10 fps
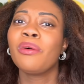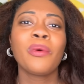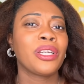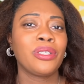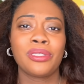
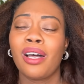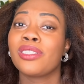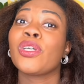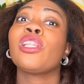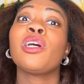What are your
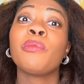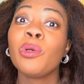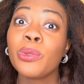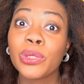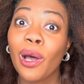thoughts on
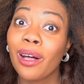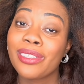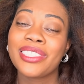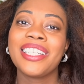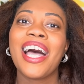Labubu
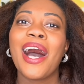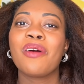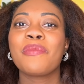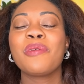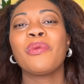dolls and how
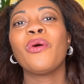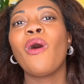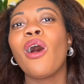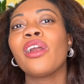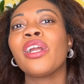people
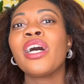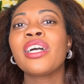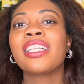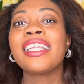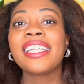are
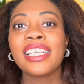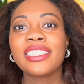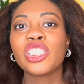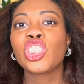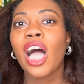clinging
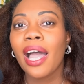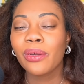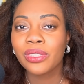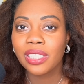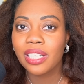to
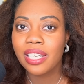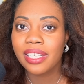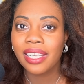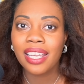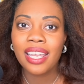childhood